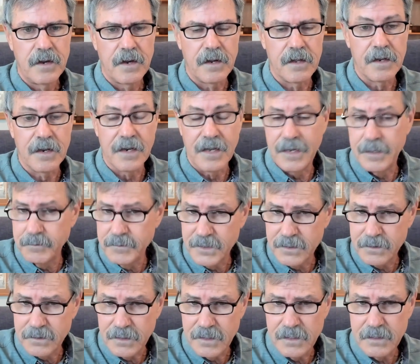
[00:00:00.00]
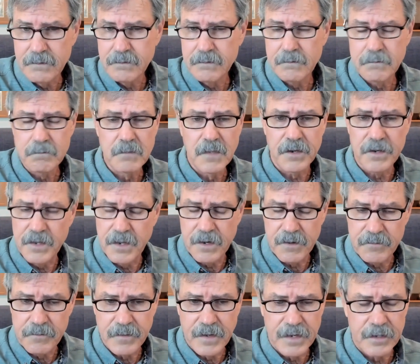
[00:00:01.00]
uh, Lyme disease,
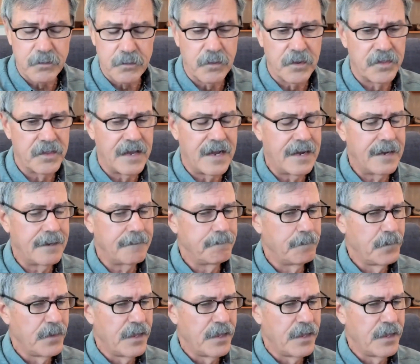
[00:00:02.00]
identified with that.